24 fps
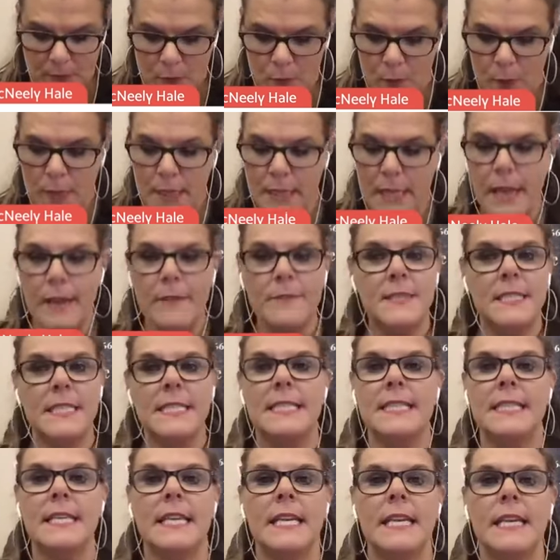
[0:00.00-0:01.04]
would love to
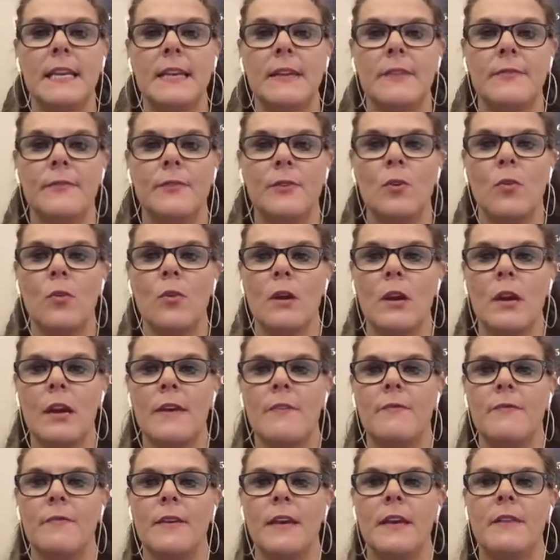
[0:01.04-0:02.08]
see if you're
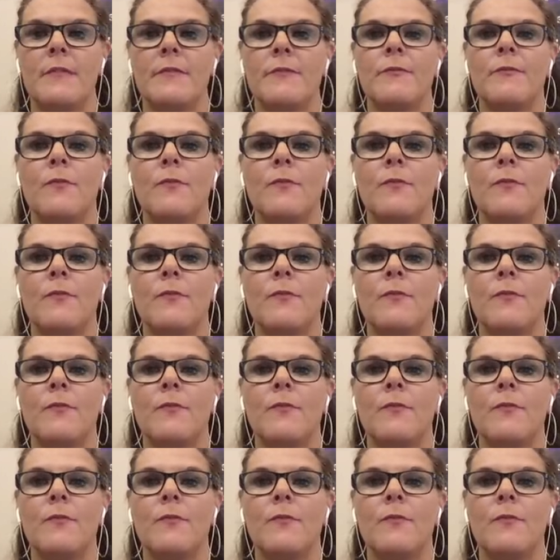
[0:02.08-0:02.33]
a fit